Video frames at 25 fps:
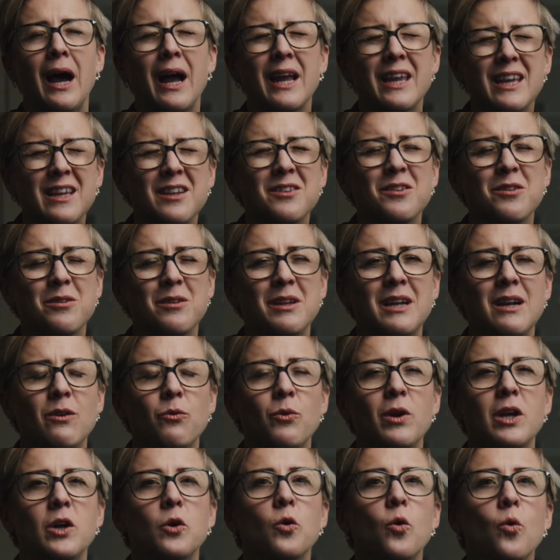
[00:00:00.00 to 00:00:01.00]
I can
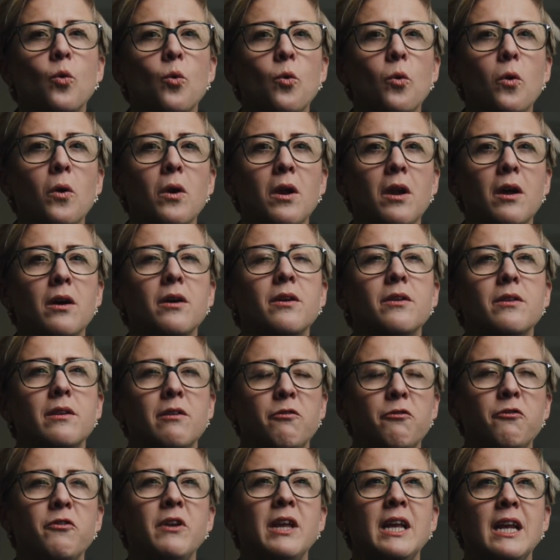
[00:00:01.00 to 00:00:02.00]
still recall
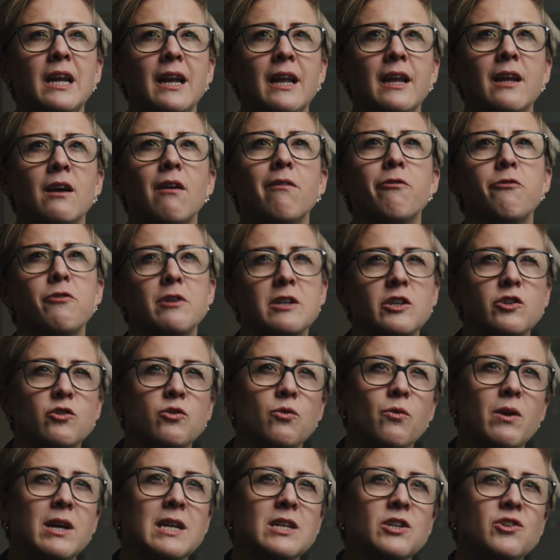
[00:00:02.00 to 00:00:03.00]
the feeling of
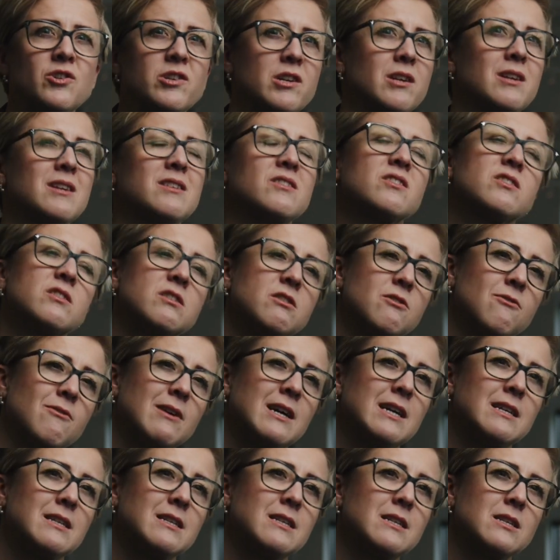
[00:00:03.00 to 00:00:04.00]
frustration and
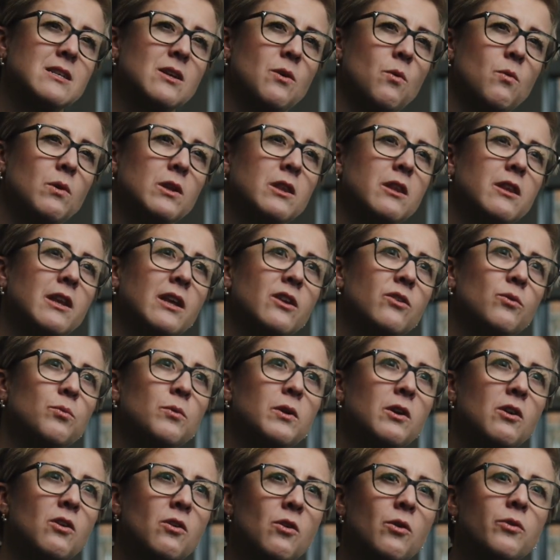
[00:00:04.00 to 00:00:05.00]
stress when
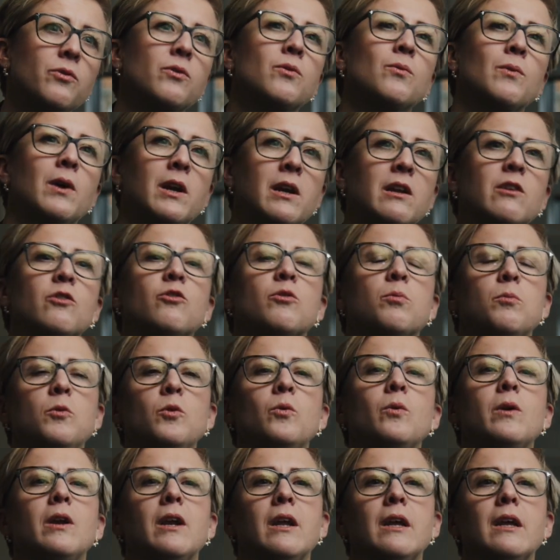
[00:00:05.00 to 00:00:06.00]
things were not running
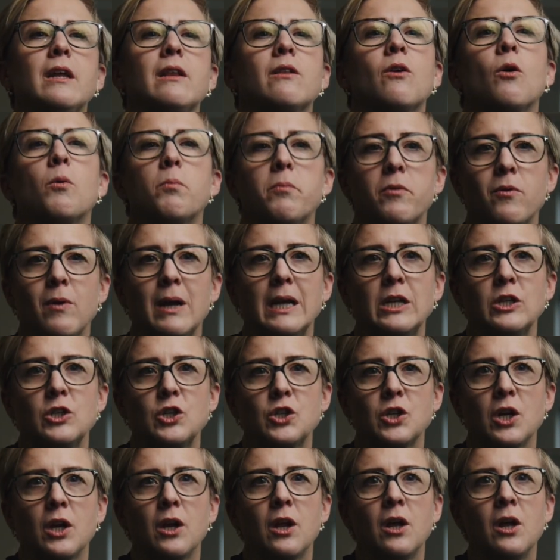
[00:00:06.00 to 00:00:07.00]
smoothly in
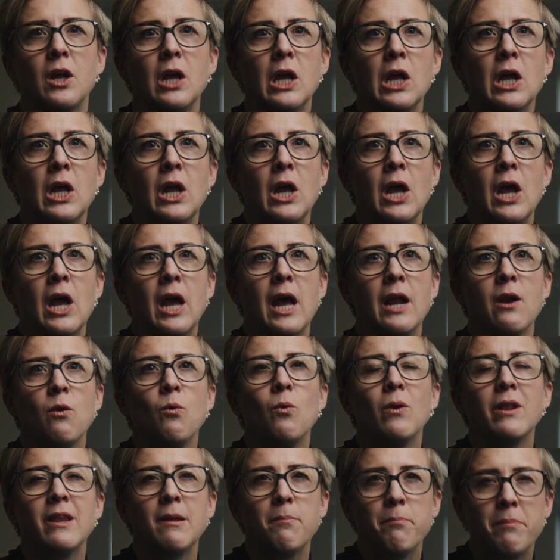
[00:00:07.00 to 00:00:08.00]
operation,
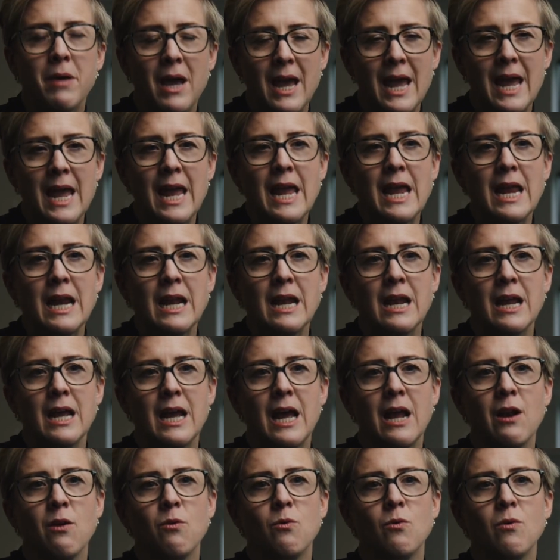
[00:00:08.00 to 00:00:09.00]
and all the
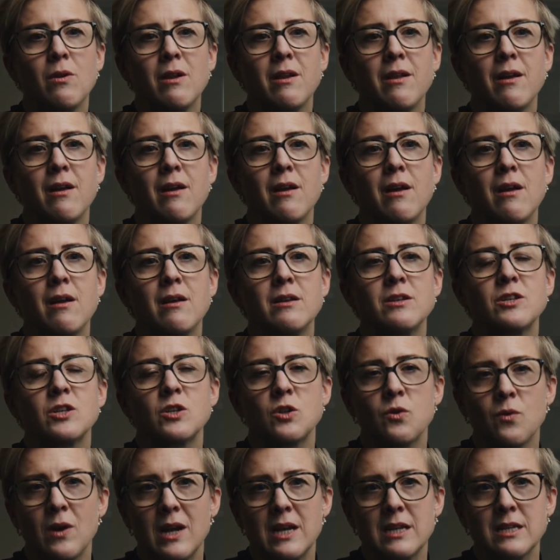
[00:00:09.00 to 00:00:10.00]
pain and all the
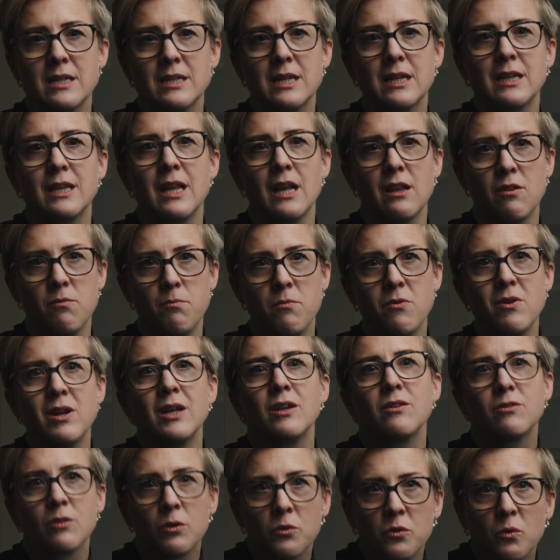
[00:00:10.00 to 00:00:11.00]
stress that that
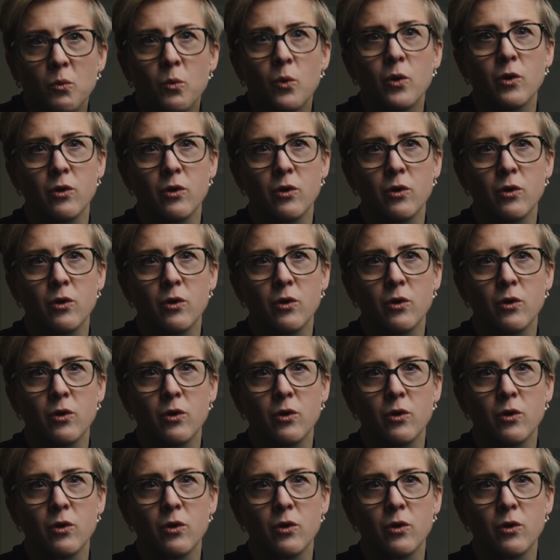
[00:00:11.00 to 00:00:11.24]
brings on the